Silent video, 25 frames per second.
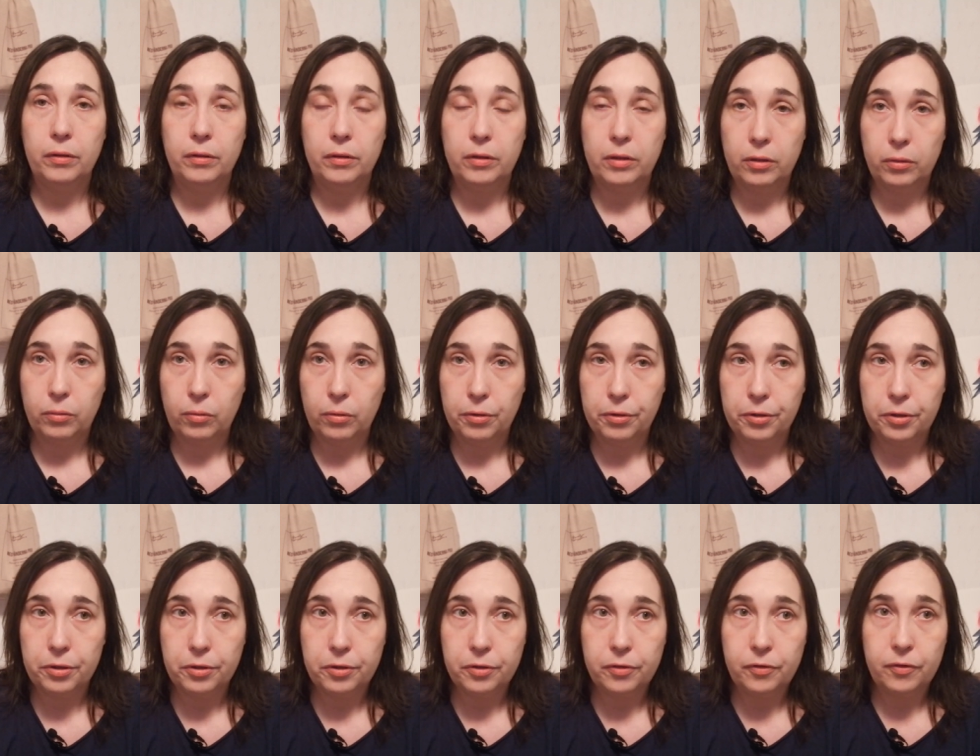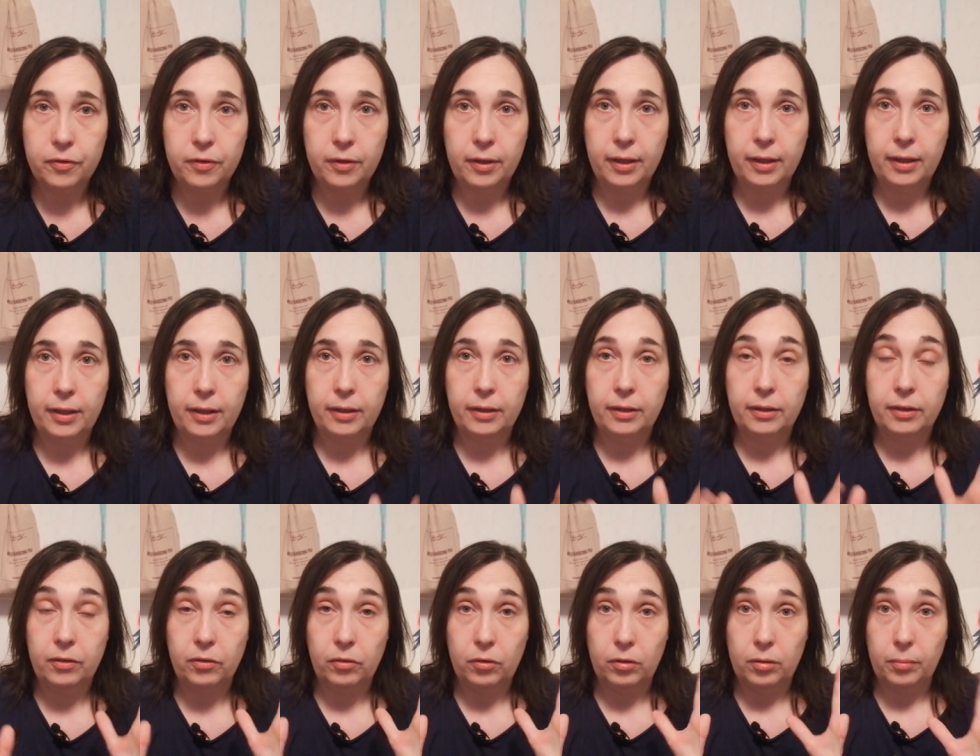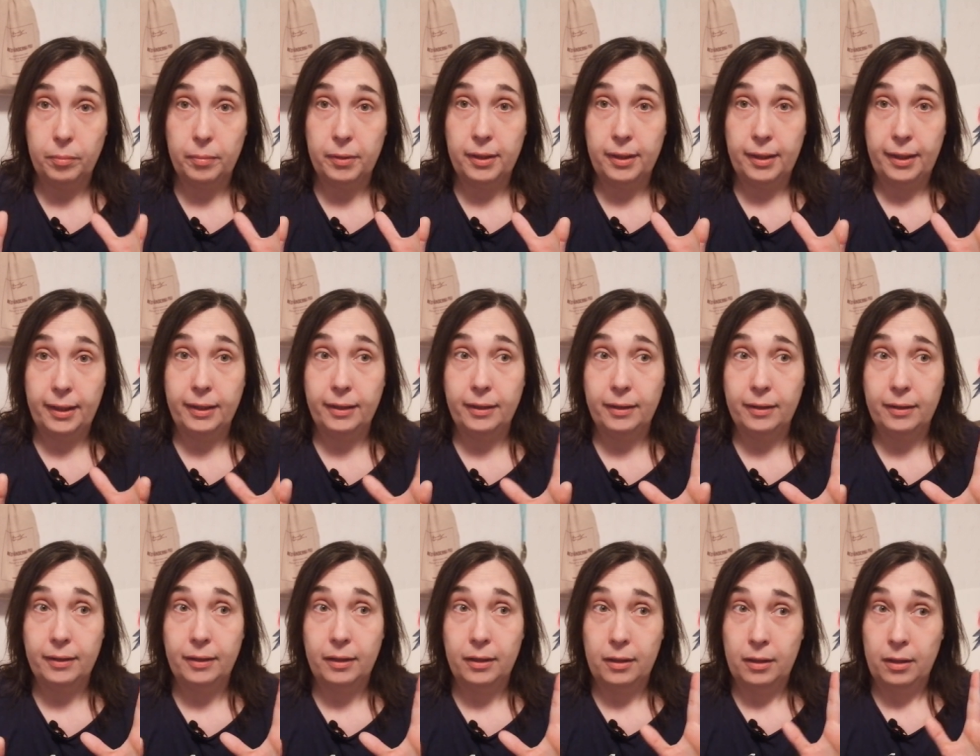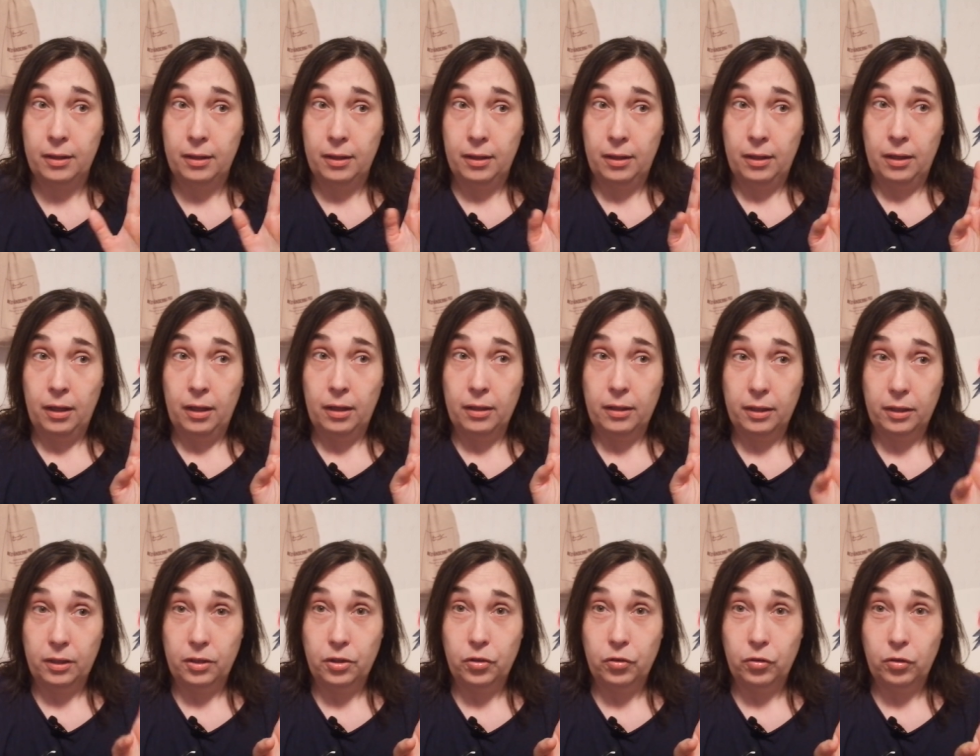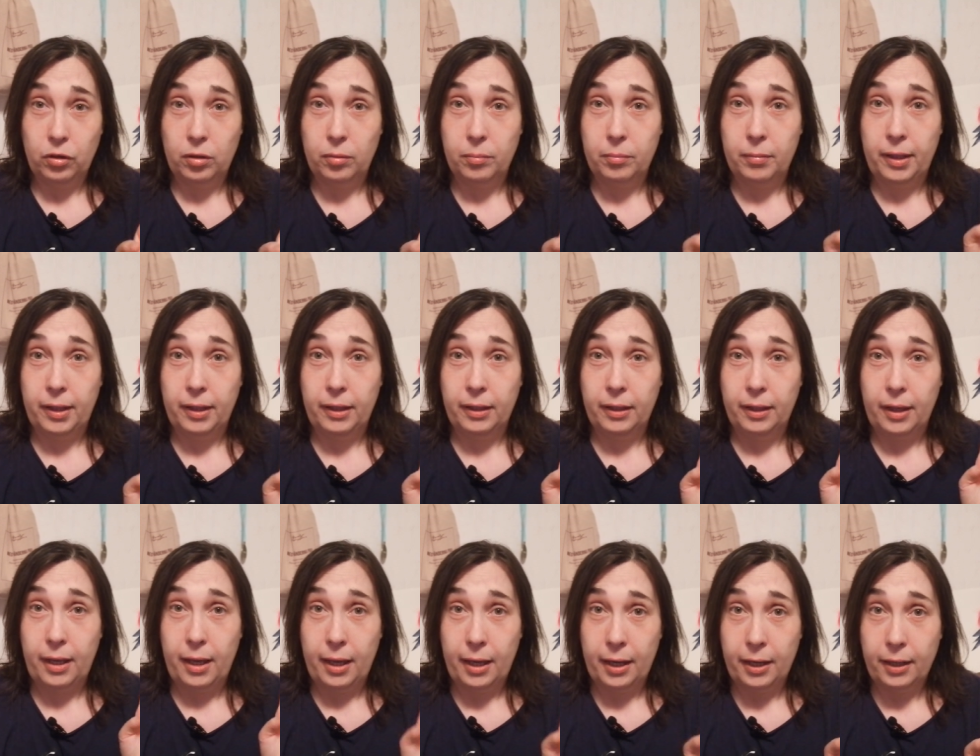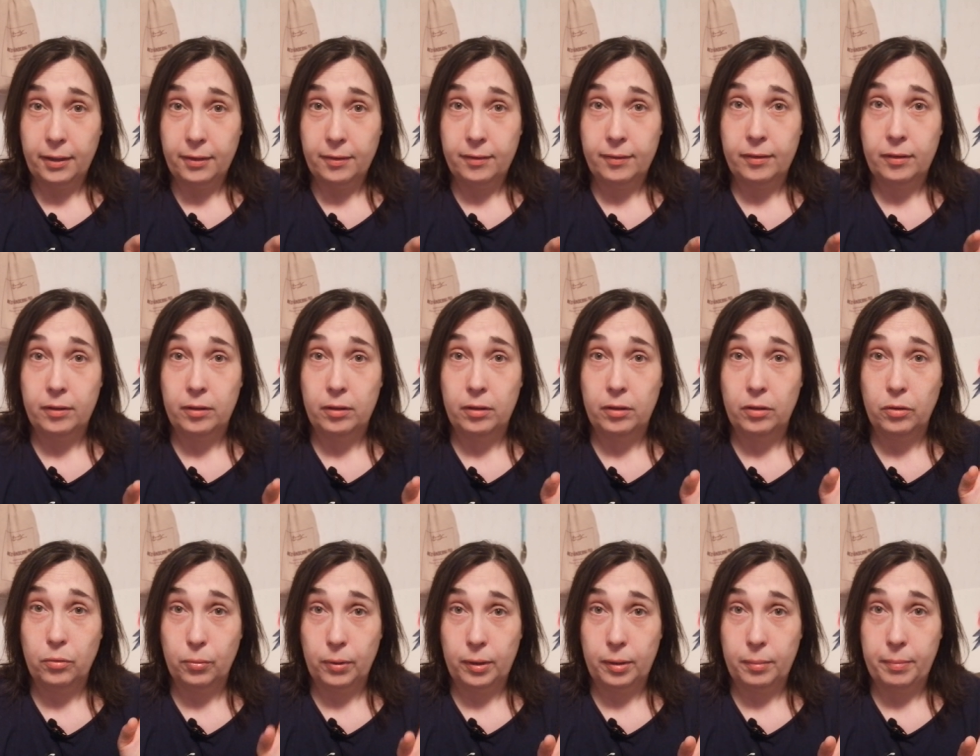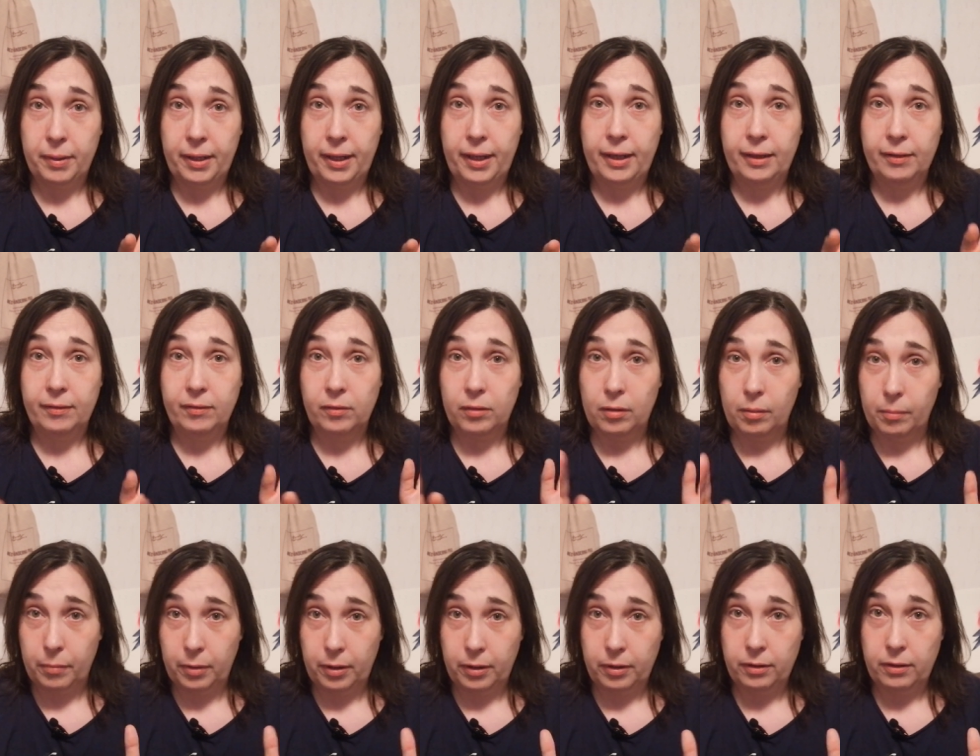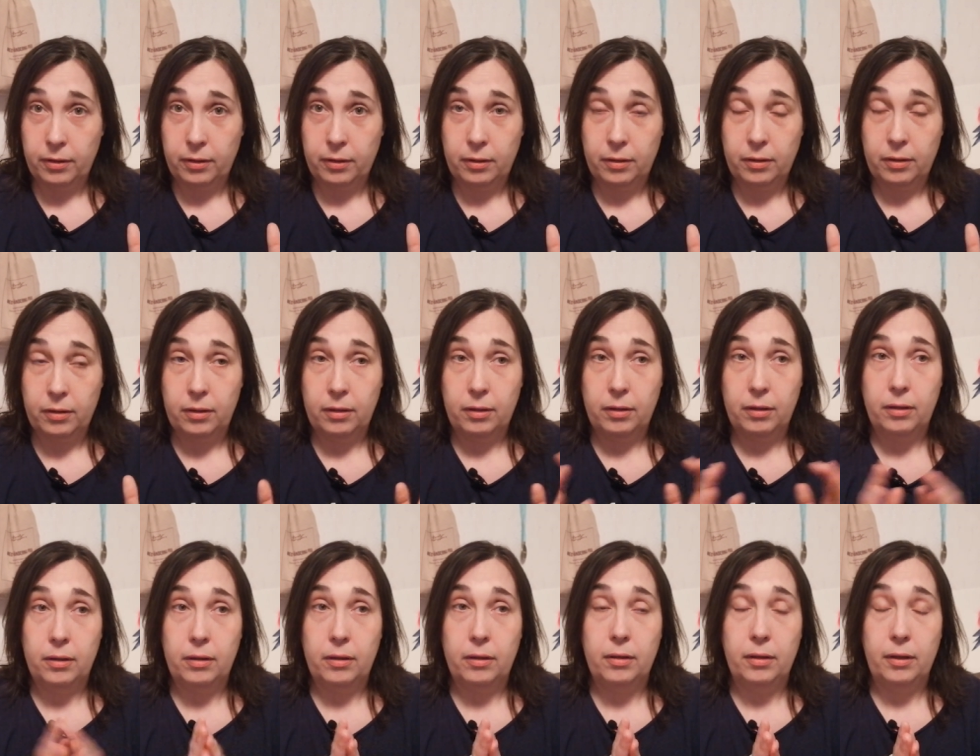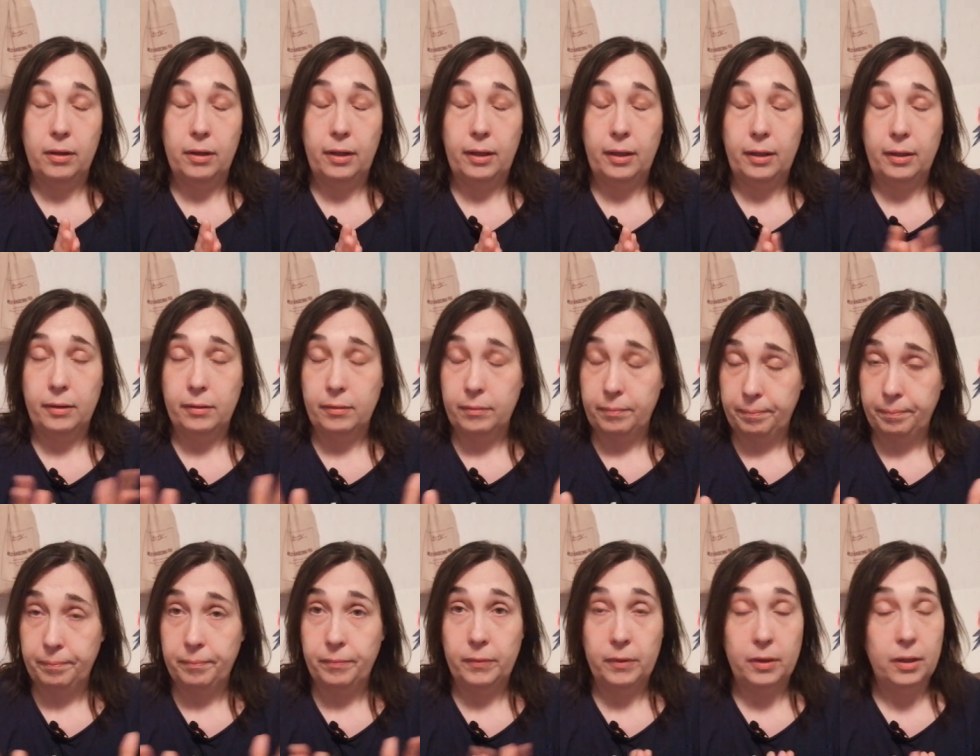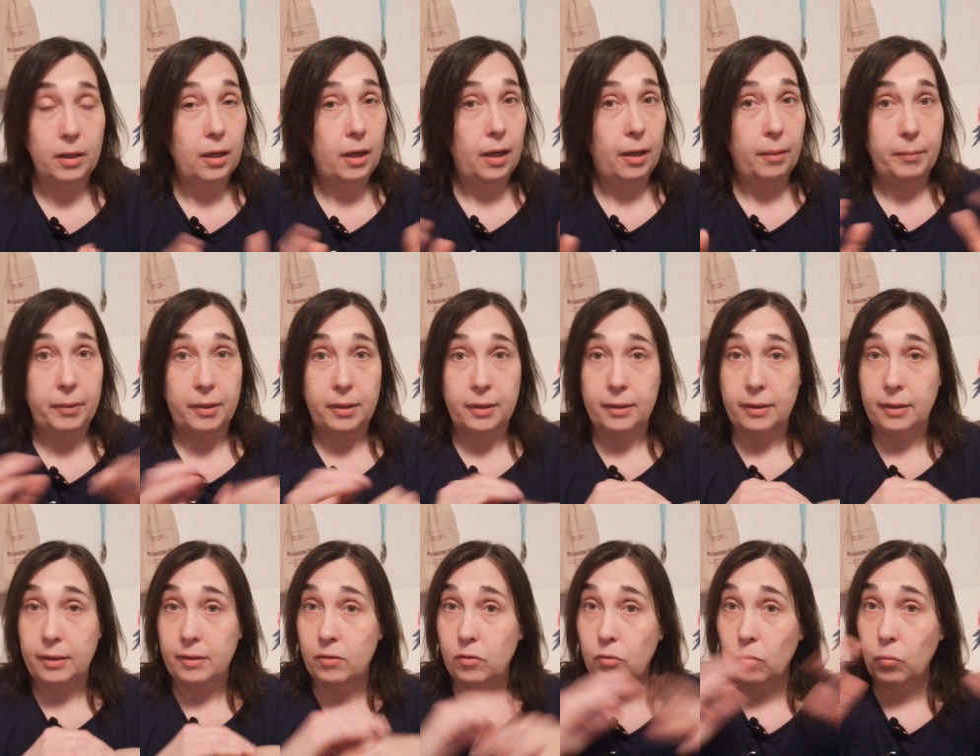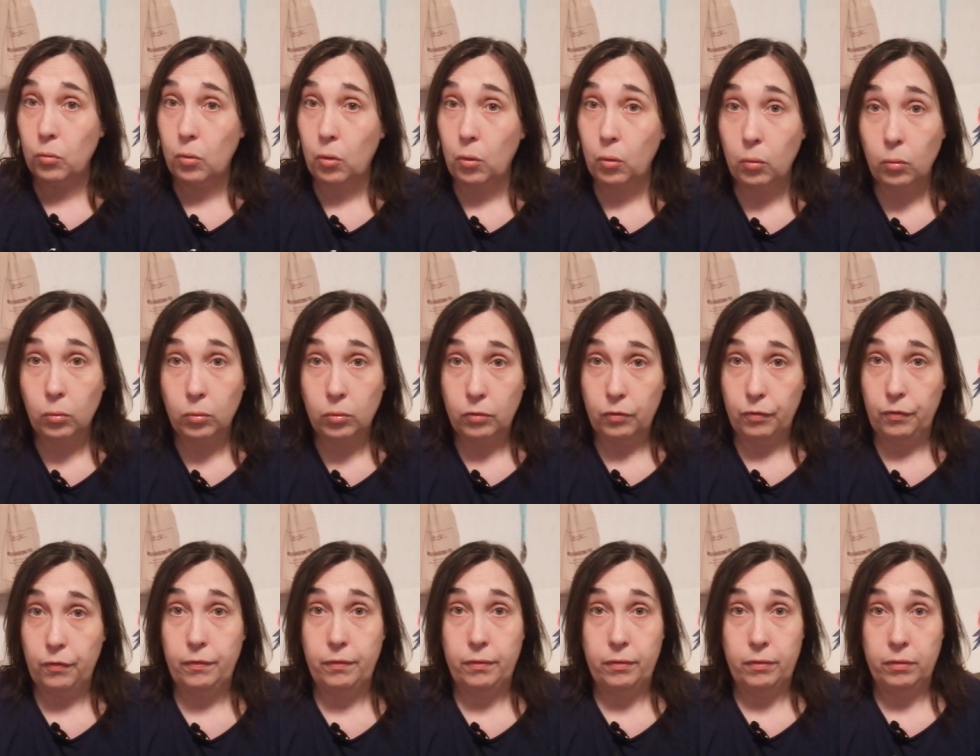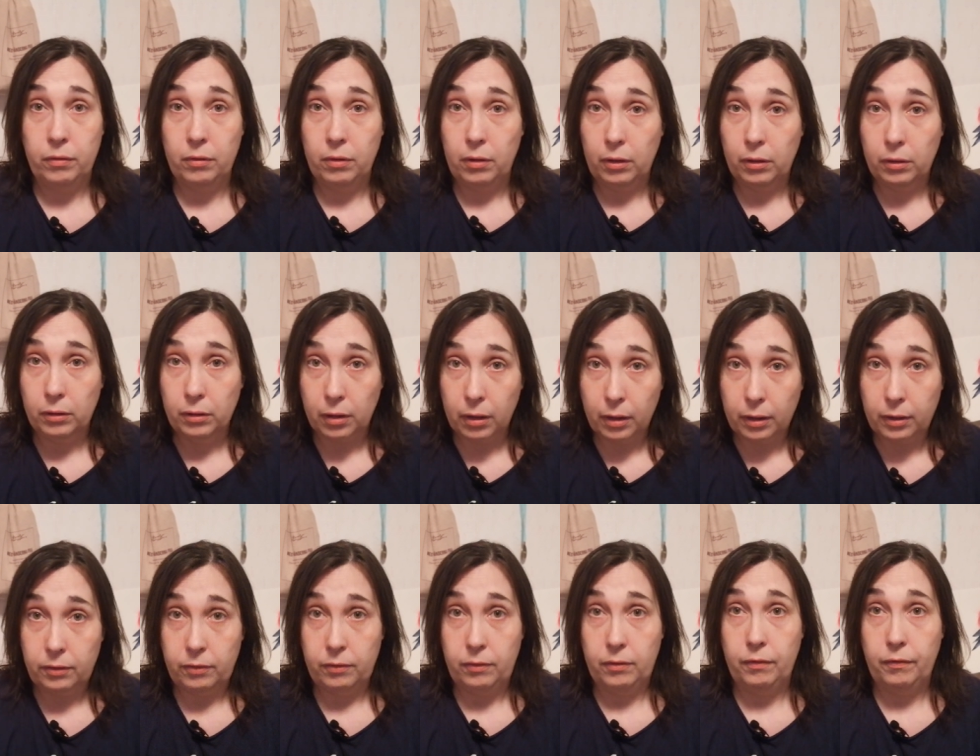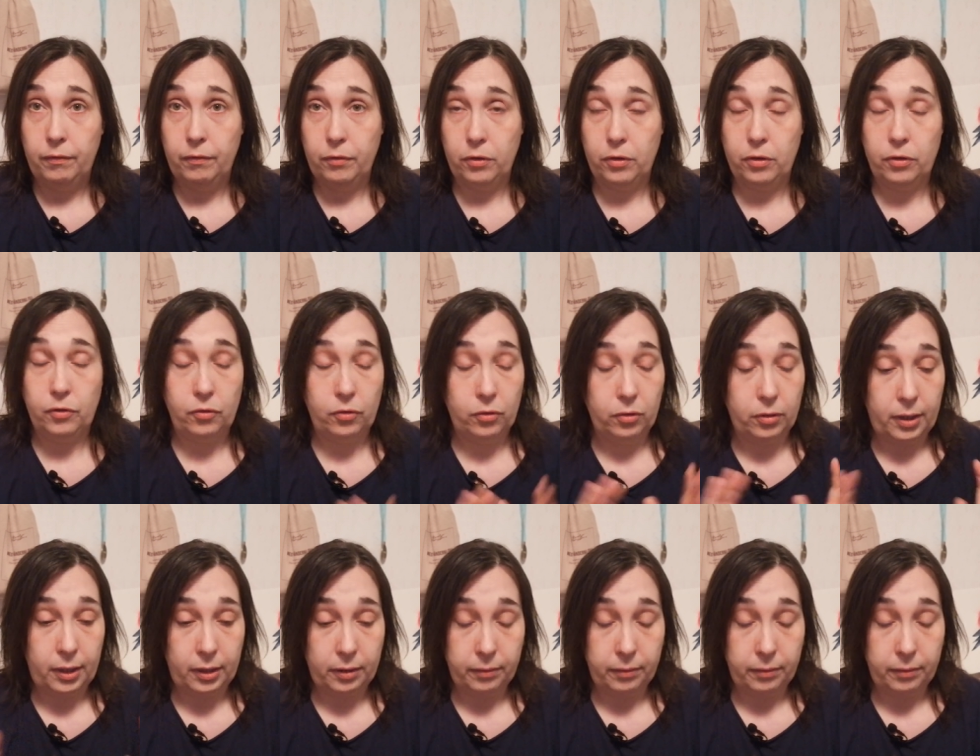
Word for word: the orders, and it's gonna be like, I think she's gonna make 8 thread packs a month, and I mean, it's grown a lot for her, so